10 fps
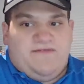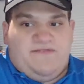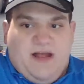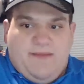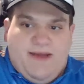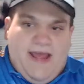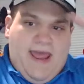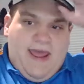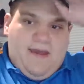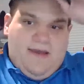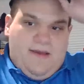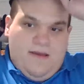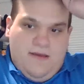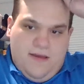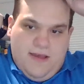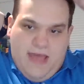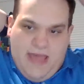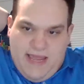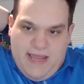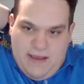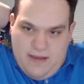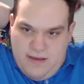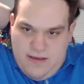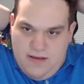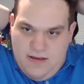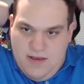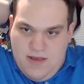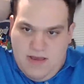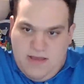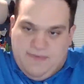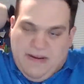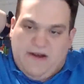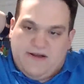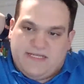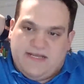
followed by the Pirates